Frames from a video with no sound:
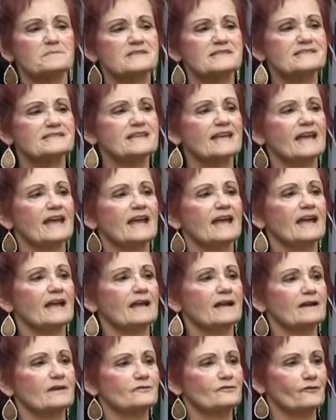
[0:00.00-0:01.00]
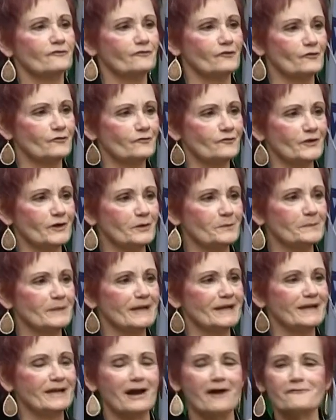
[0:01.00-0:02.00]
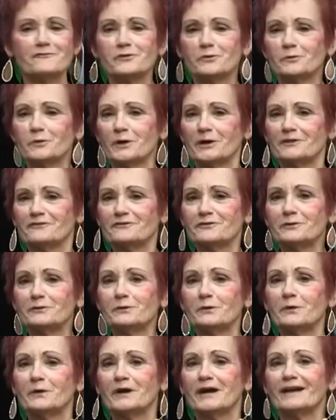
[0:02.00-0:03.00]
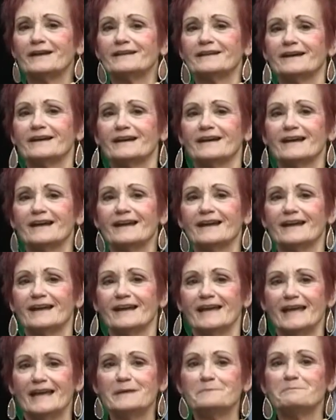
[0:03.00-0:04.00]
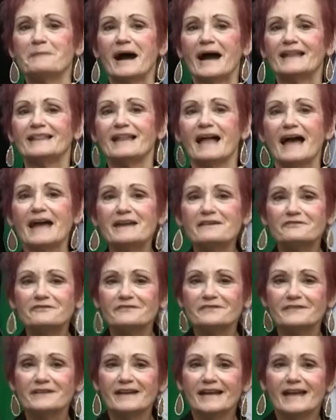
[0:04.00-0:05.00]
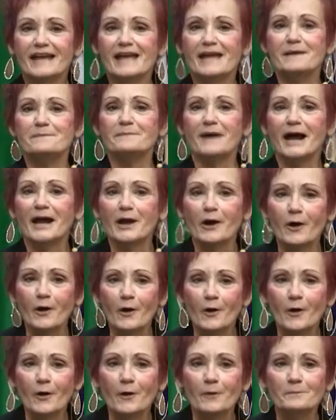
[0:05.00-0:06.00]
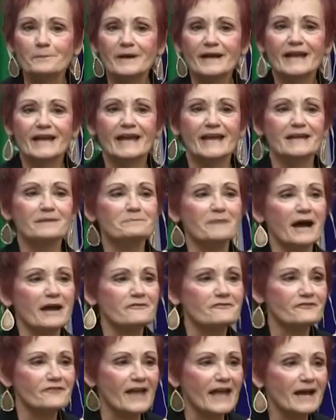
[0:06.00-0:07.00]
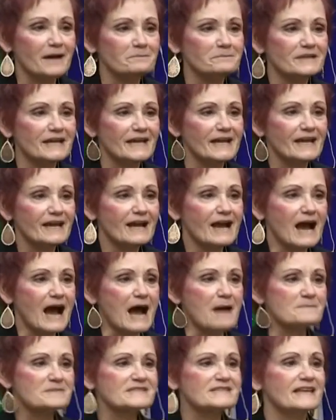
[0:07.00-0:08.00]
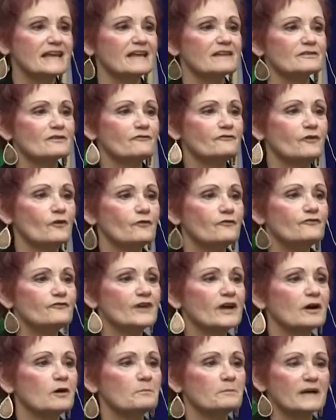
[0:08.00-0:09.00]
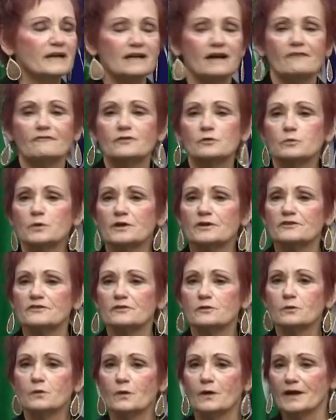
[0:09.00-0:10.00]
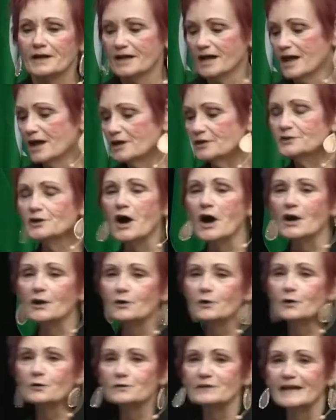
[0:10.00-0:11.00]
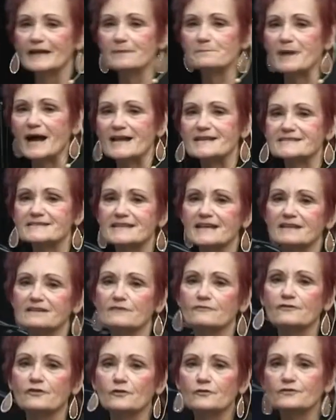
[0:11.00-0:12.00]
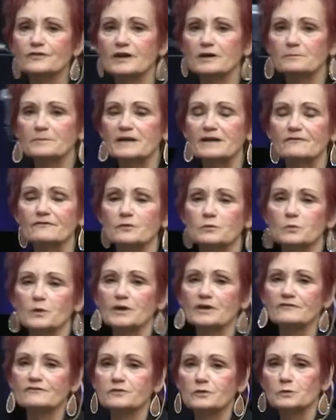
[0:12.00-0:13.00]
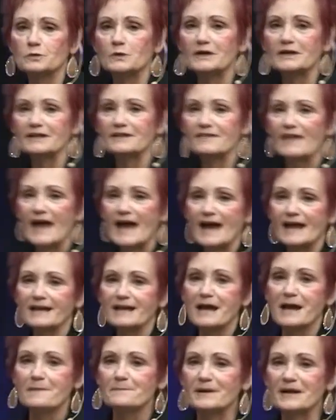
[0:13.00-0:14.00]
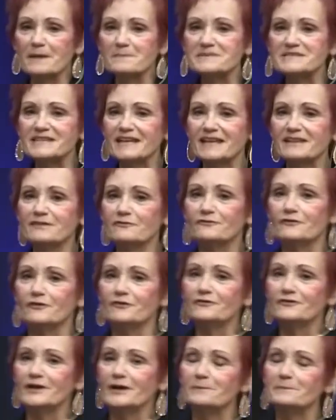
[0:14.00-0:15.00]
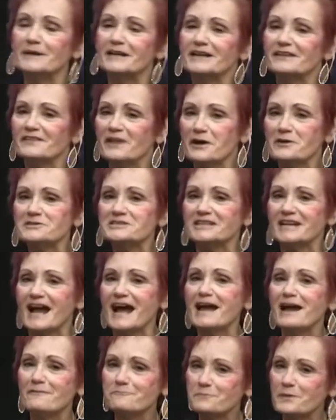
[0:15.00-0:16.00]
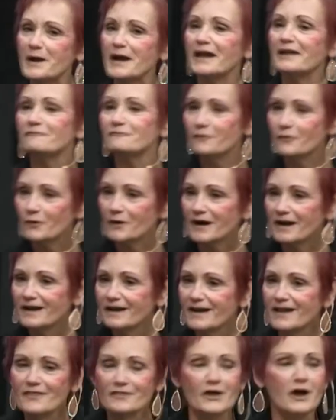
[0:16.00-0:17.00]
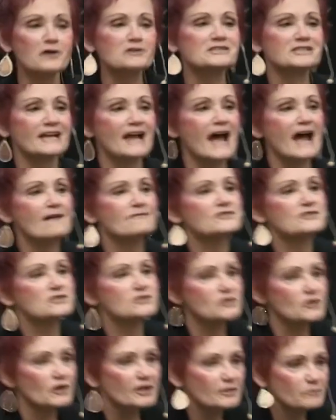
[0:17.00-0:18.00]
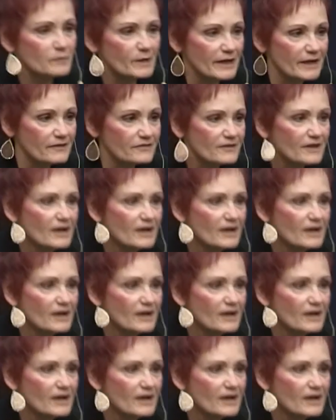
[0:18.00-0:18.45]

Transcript: seeing the fulfillment of the word of the Lord in my life, in my home, in my family. I'm seeing the fulfillment of the word of the Lord. Not only am I seeing the fulfillment of the word of the Lord in that, but I'm seeing the fulfillment in those that I have prayed for, those that I have stood with,